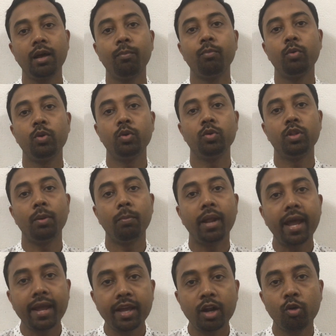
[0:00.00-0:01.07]
up to the
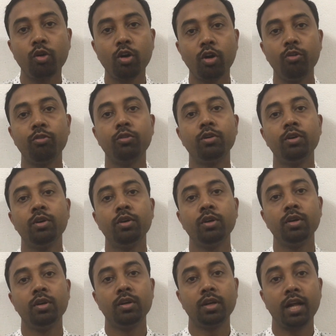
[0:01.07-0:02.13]
background of
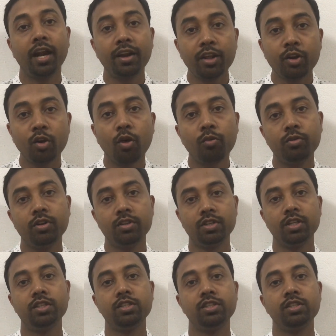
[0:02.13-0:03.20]
conduct of
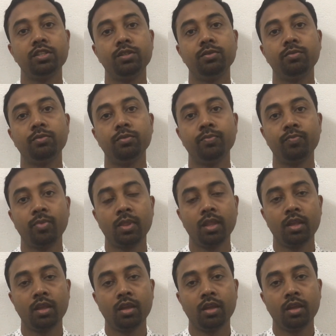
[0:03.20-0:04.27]
research
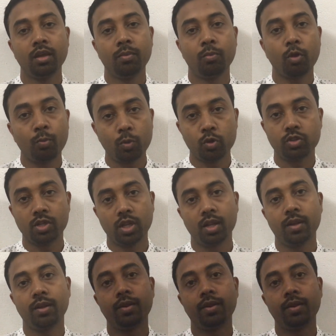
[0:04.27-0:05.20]
proposal.